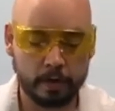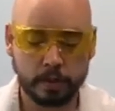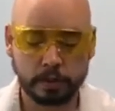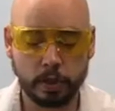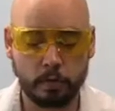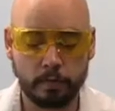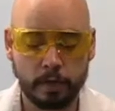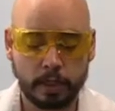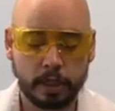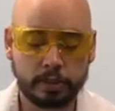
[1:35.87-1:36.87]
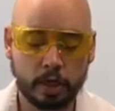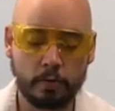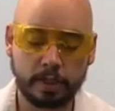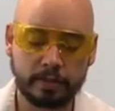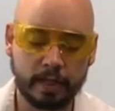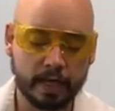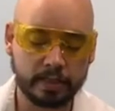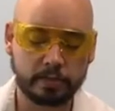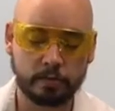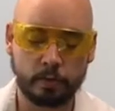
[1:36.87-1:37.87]
So let's start with these
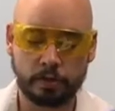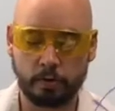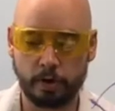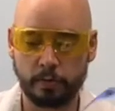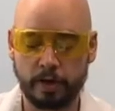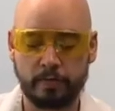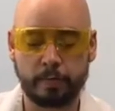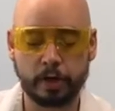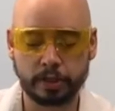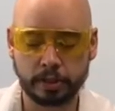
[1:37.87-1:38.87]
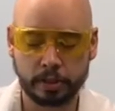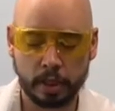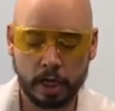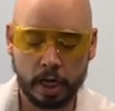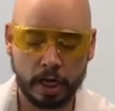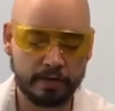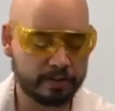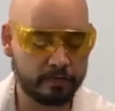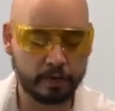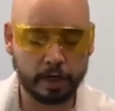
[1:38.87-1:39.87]
glasses we throw in with every purchase. There's
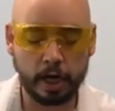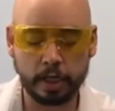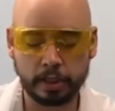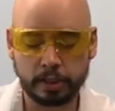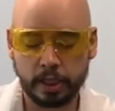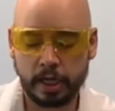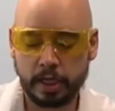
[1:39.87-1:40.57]
different colors.